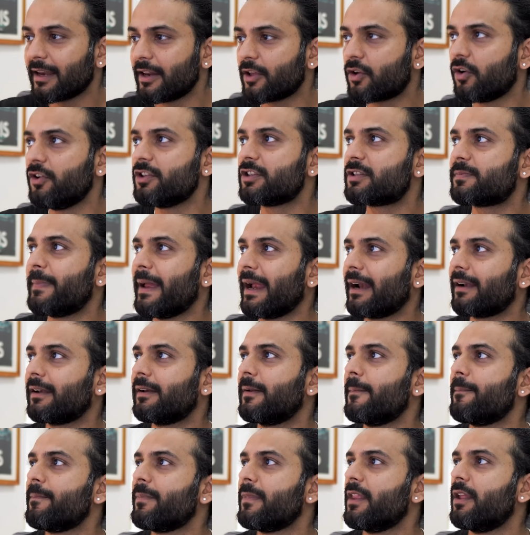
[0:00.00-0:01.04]
click on
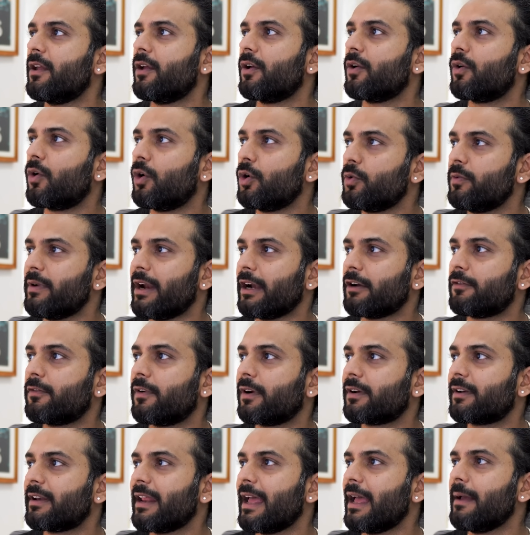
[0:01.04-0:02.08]
inspect, go to
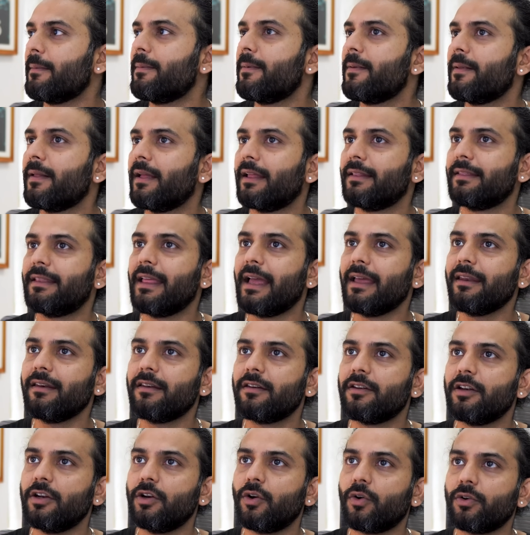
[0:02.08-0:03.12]
network tab and
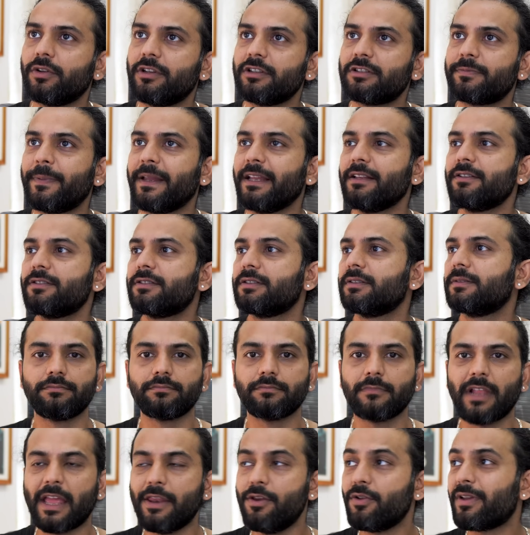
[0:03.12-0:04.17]
then reload this page.
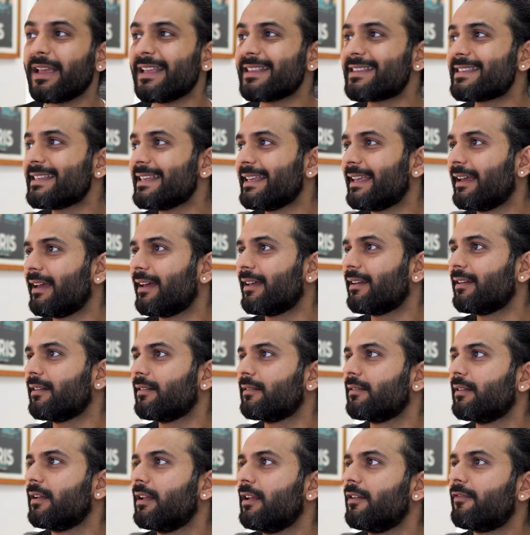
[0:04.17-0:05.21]
And you can see
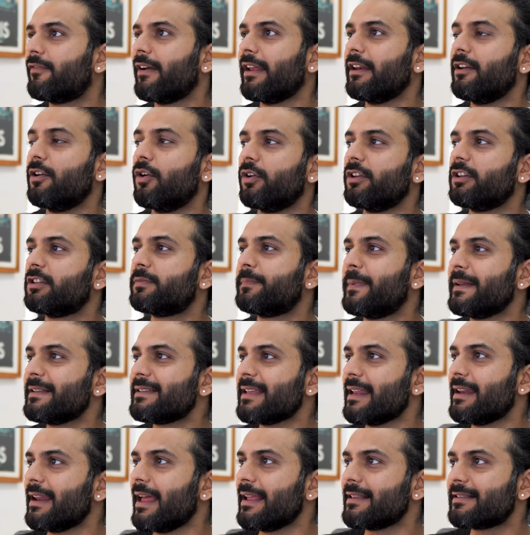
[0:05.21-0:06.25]
here, if I reload this page
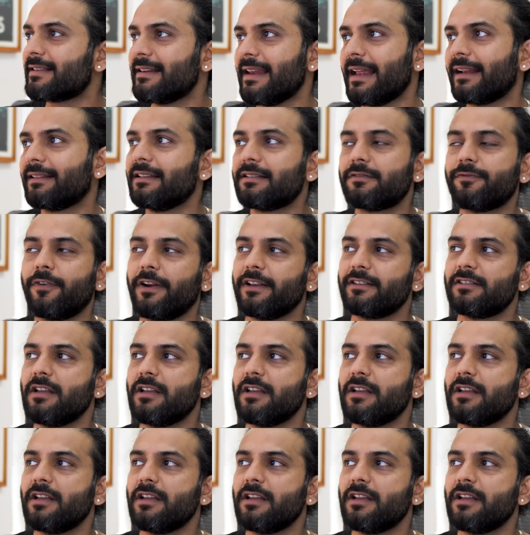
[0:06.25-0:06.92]
and I select this, for